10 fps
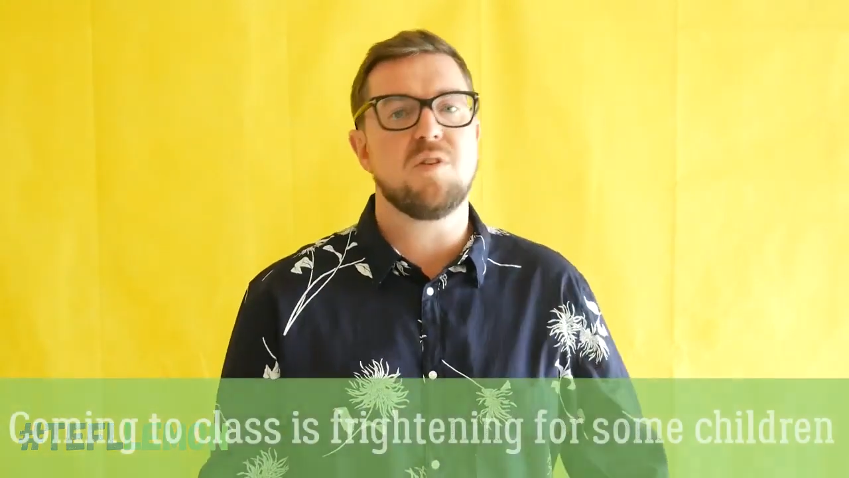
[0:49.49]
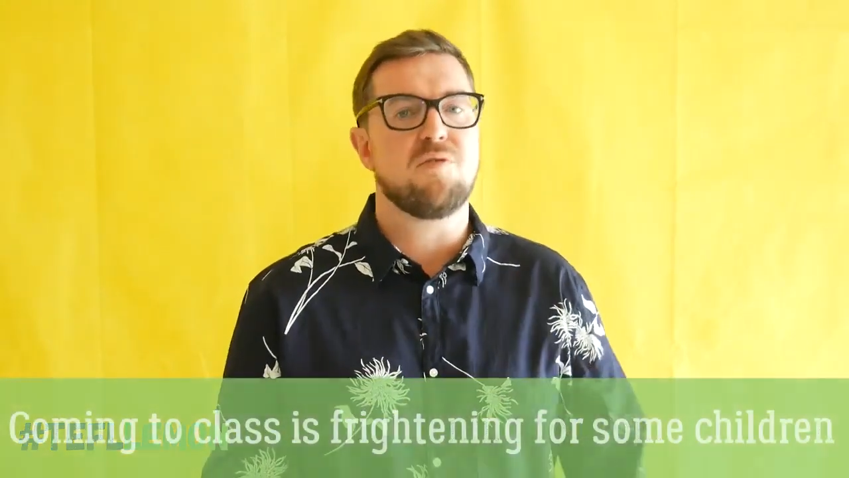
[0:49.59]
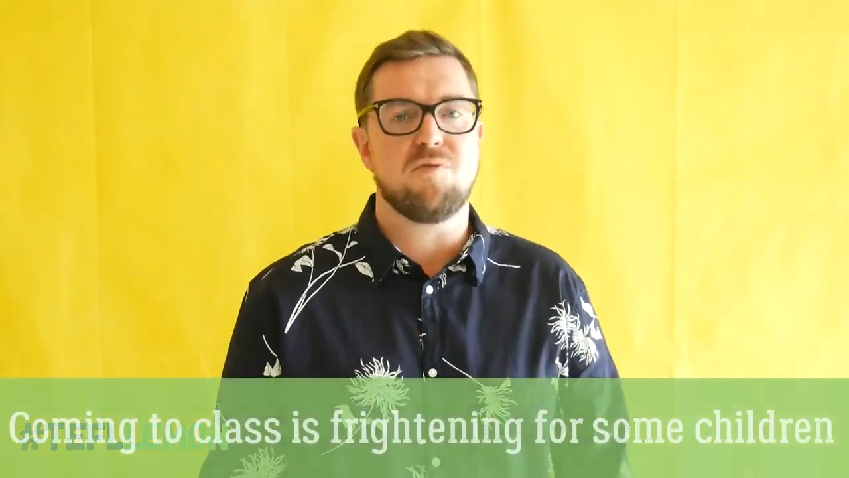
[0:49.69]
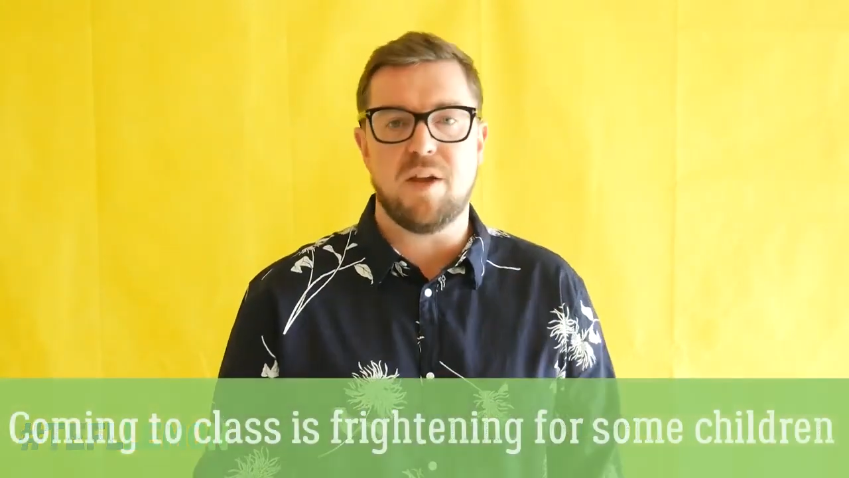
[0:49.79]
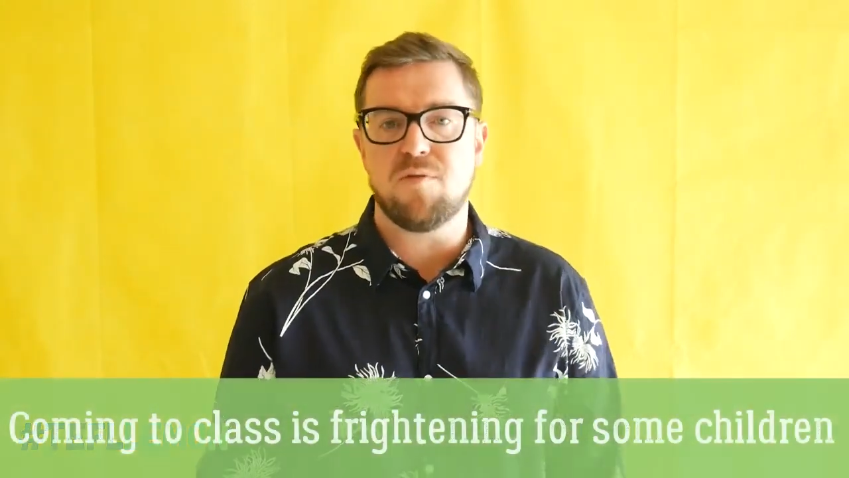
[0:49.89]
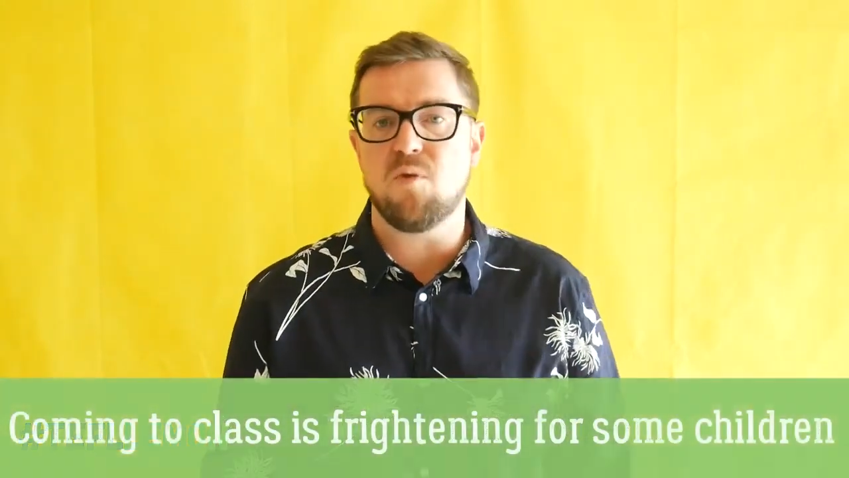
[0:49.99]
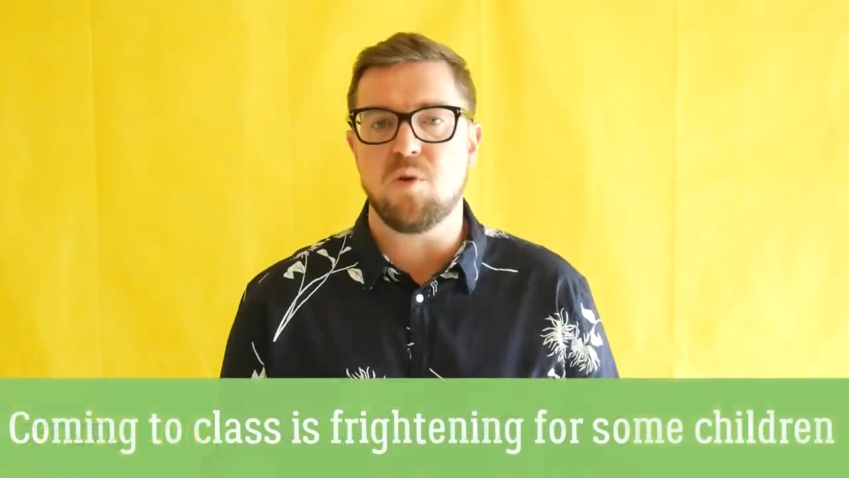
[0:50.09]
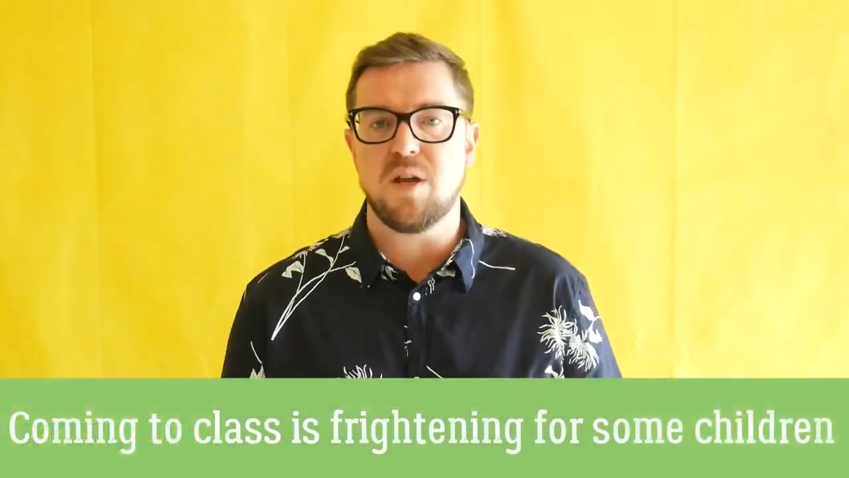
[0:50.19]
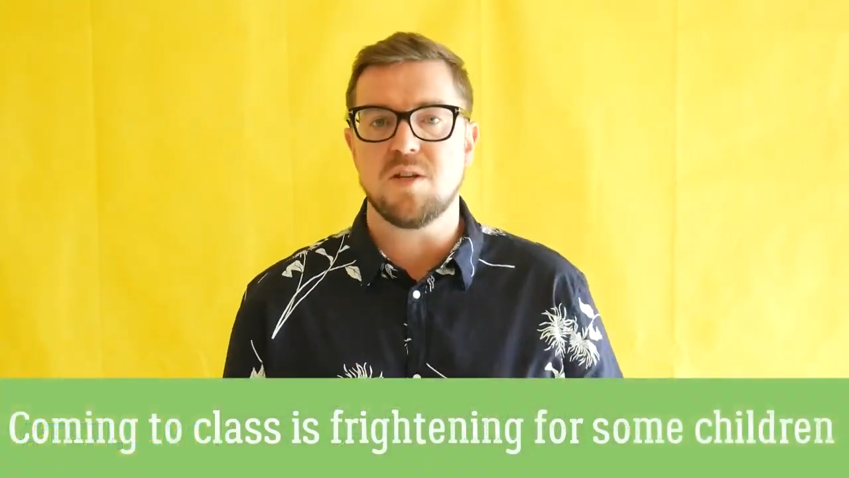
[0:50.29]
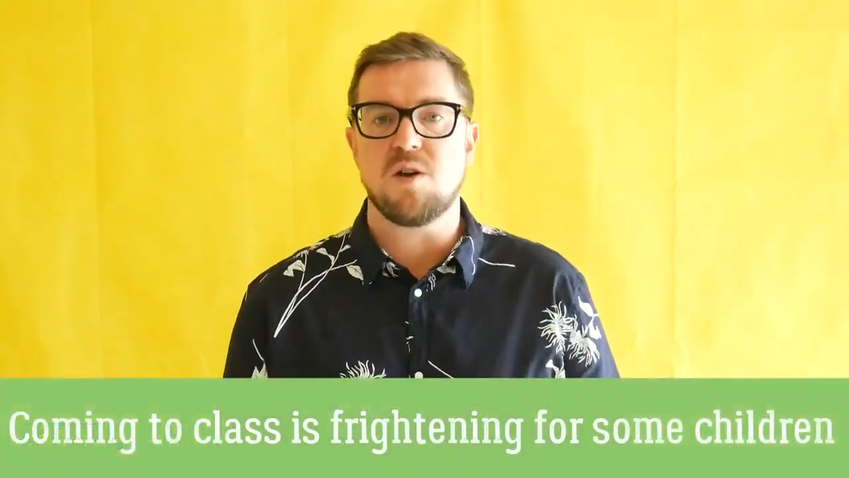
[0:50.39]

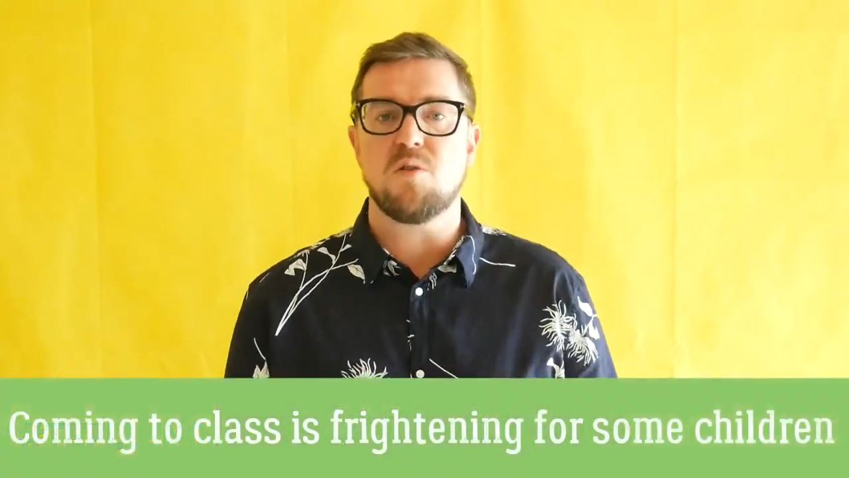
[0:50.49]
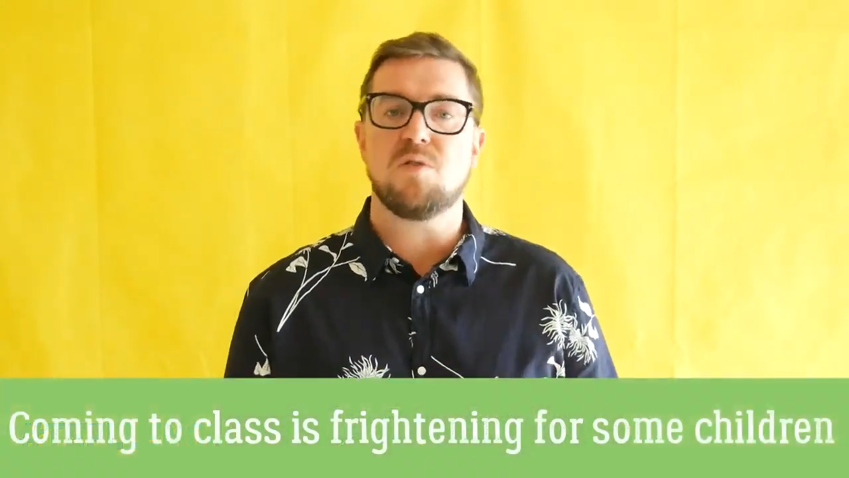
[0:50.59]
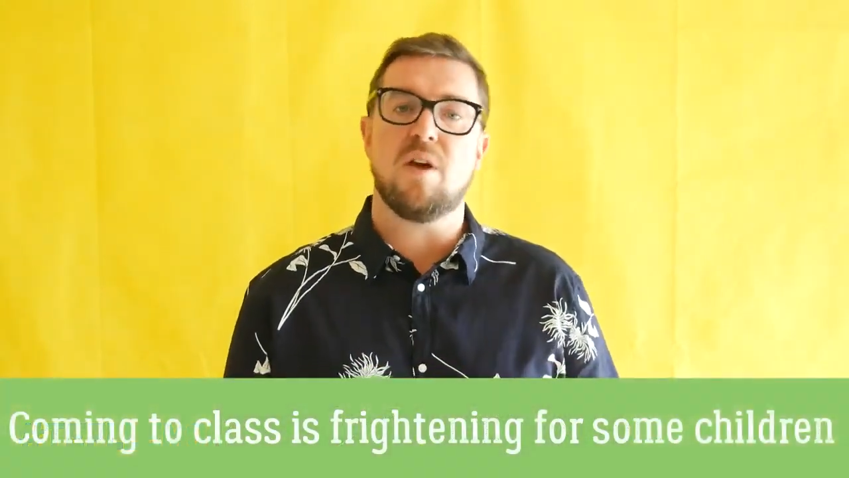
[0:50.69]
3-4 years old,